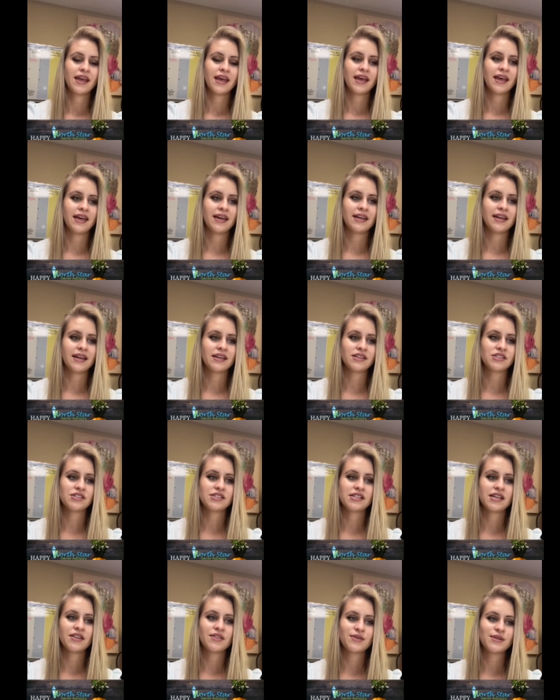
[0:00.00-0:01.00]
And
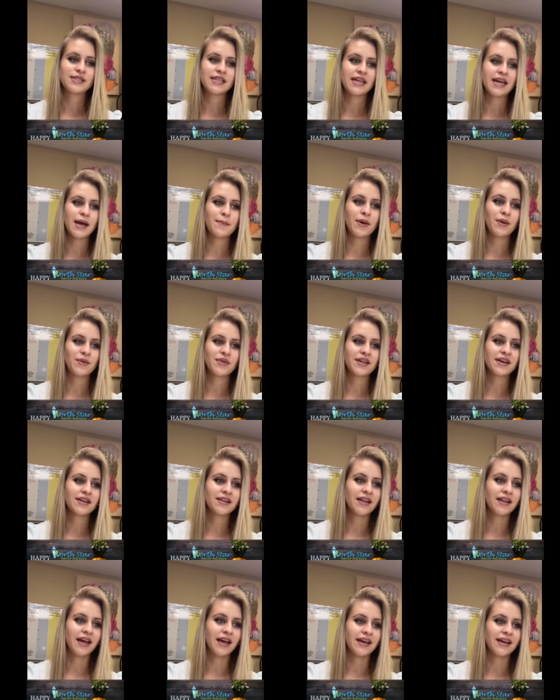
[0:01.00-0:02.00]
just the other day I met with a
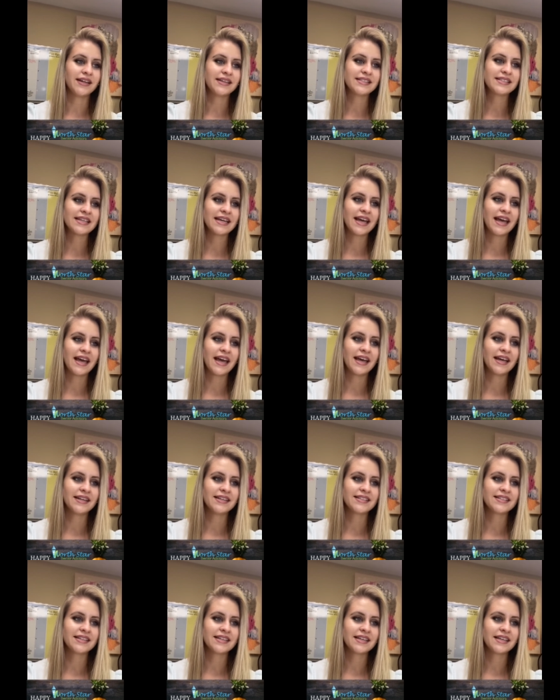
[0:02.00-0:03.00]
client
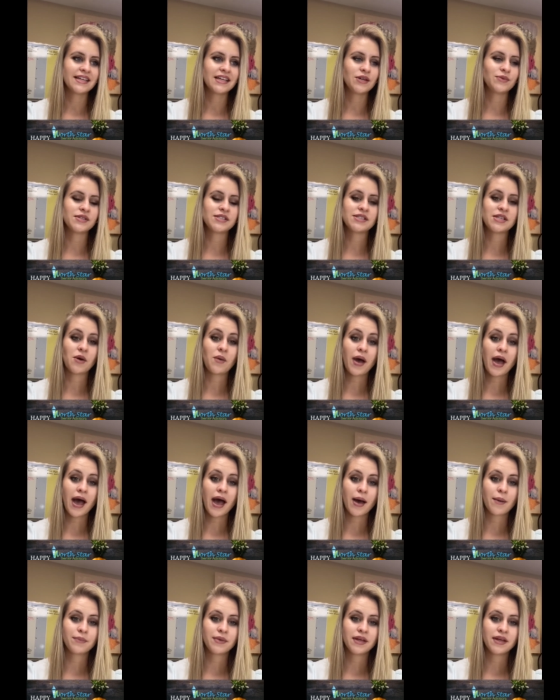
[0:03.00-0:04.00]
and he was so
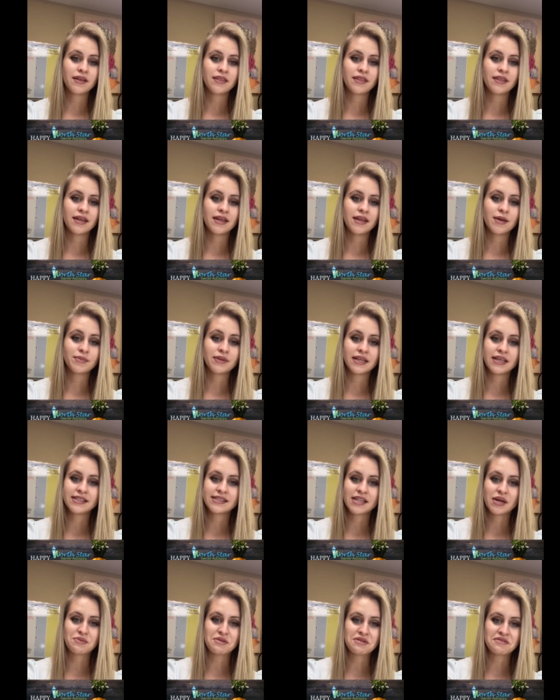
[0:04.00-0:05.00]
happy the place
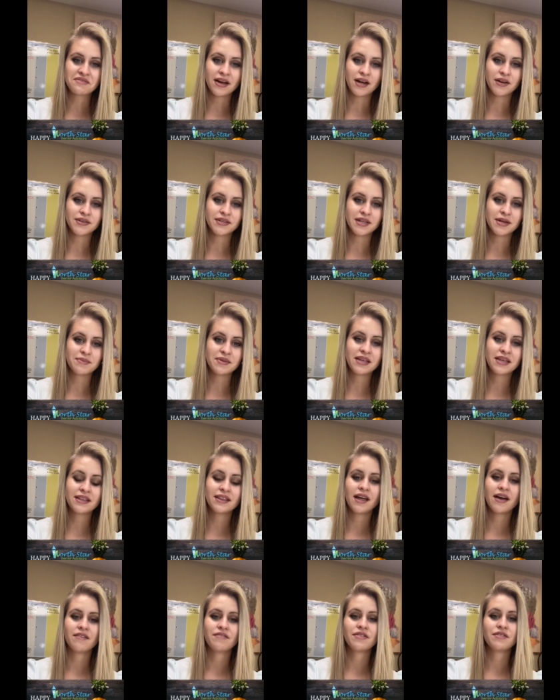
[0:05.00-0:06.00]
that we found him. He
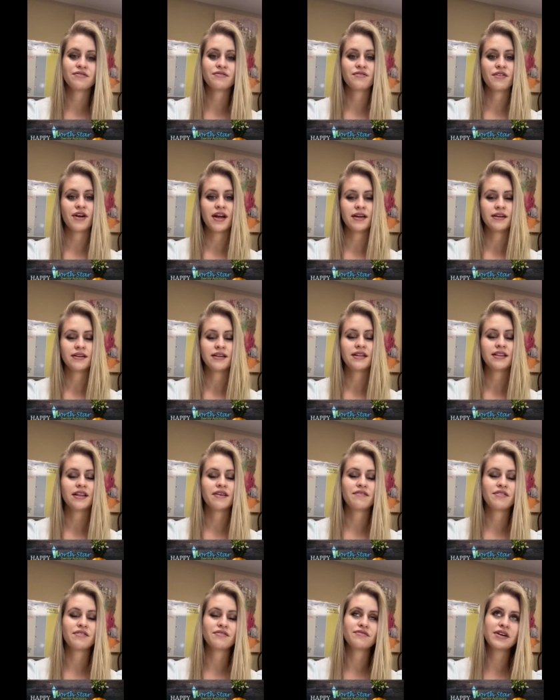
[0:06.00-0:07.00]
loved the friend he
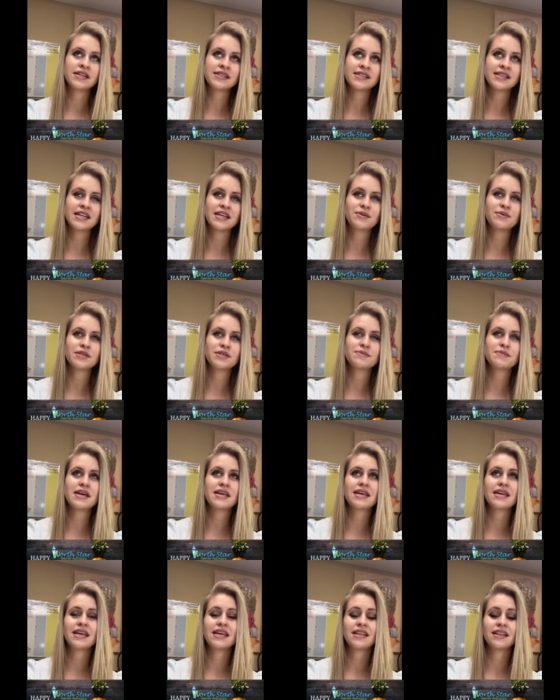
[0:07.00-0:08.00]
loved the friends that he was
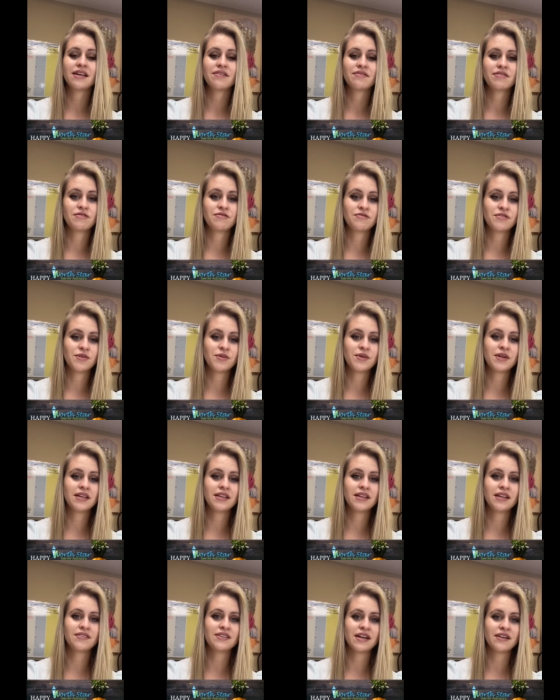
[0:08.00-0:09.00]
making, he loved the food, he
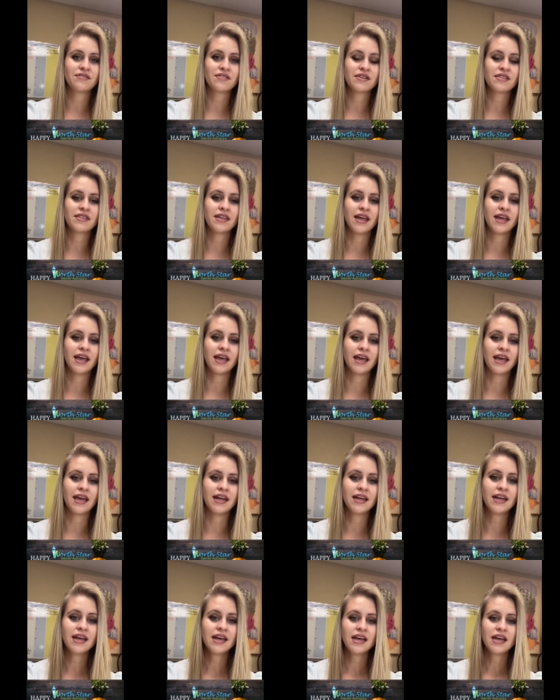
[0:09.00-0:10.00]
loved everything
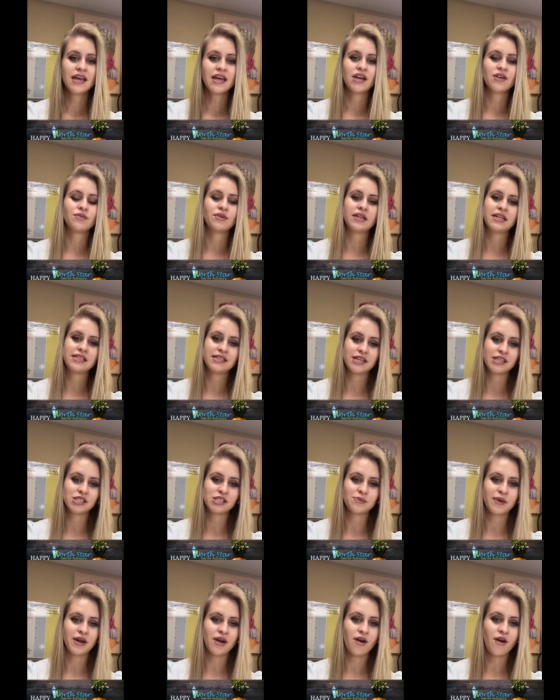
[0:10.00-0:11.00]
and it really touched
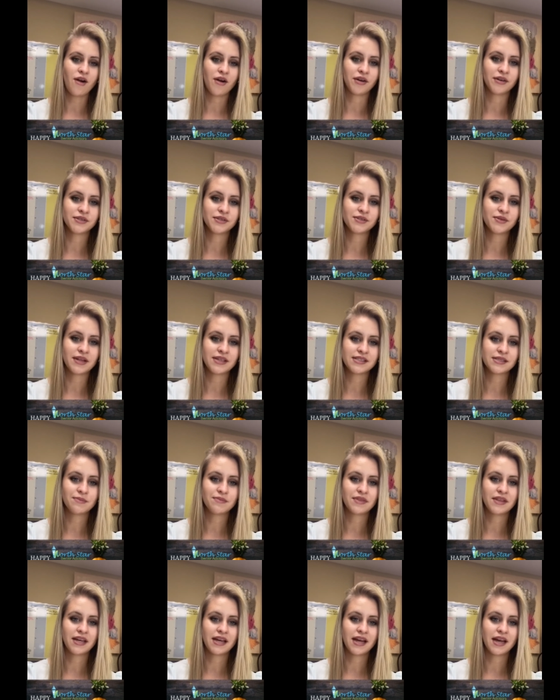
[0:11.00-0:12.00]
my heart. So that's
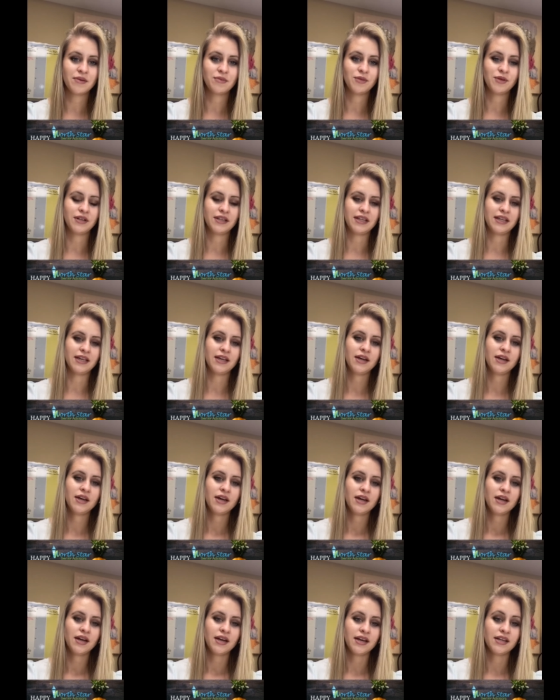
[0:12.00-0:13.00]
something I'm really
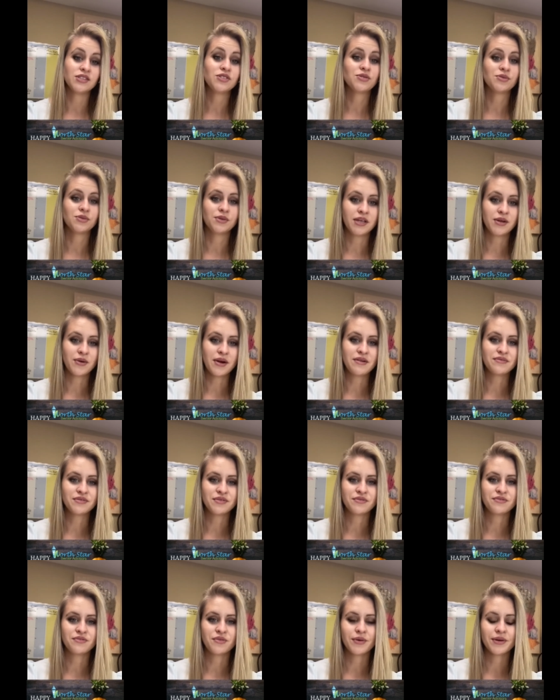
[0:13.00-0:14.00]
and truly
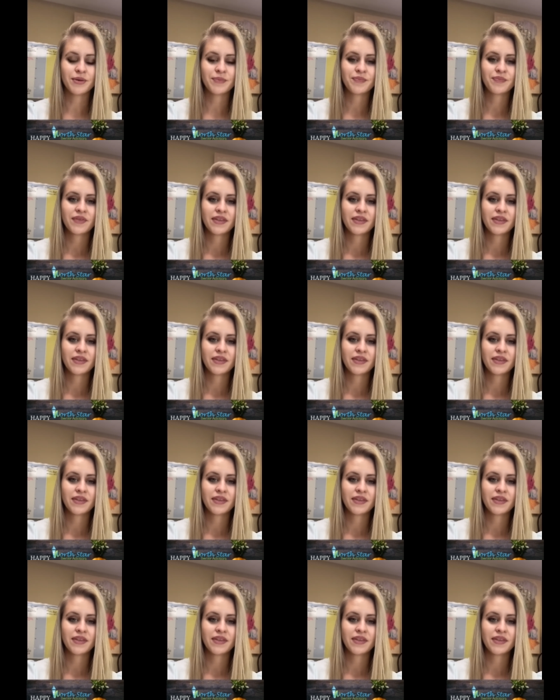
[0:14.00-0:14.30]
grateful for.